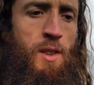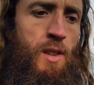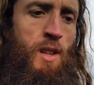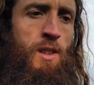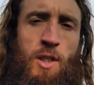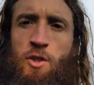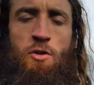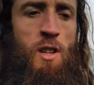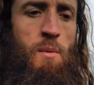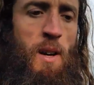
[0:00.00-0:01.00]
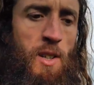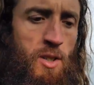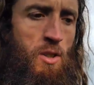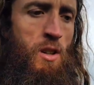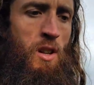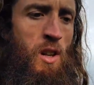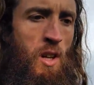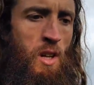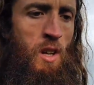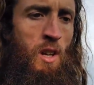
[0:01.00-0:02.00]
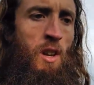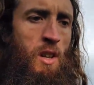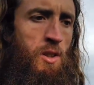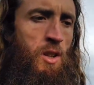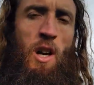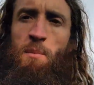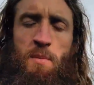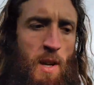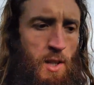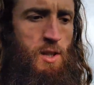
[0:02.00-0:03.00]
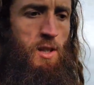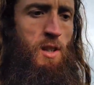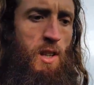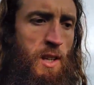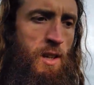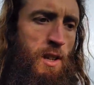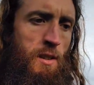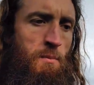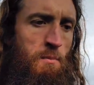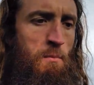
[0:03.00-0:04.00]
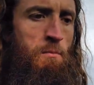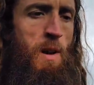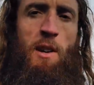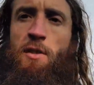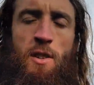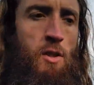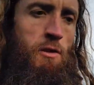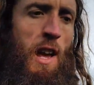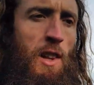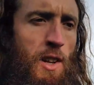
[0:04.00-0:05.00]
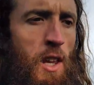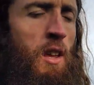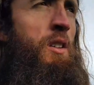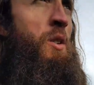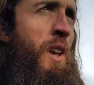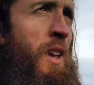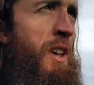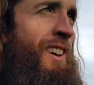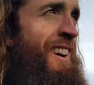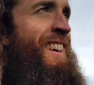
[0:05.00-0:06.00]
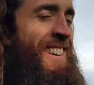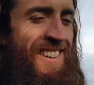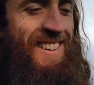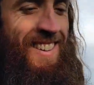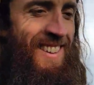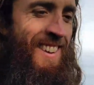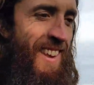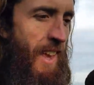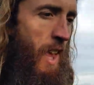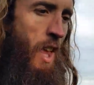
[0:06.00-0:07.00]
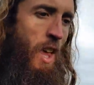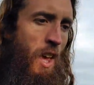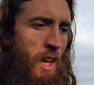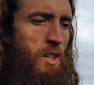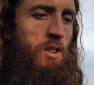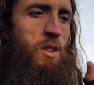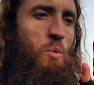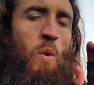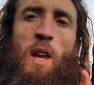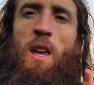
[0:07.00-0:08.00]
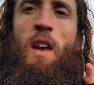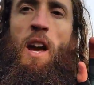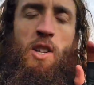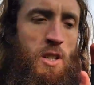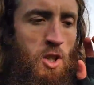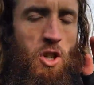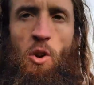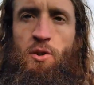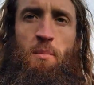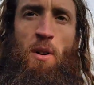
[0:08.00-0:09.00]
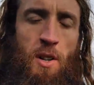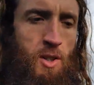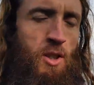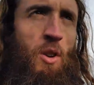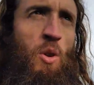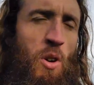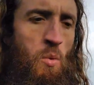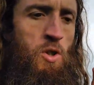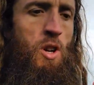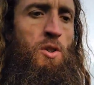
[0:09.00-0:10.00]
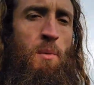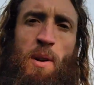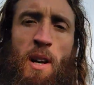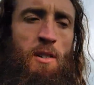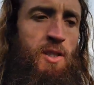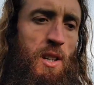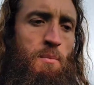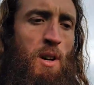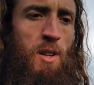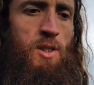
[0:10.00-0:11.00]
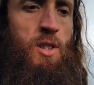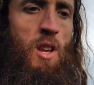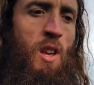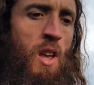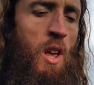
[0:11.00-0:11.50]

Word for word: earth in this three-dimensional time-space matrix or reality, okay? I, and we actually chose our bodies too. We chose our parents and our bodies.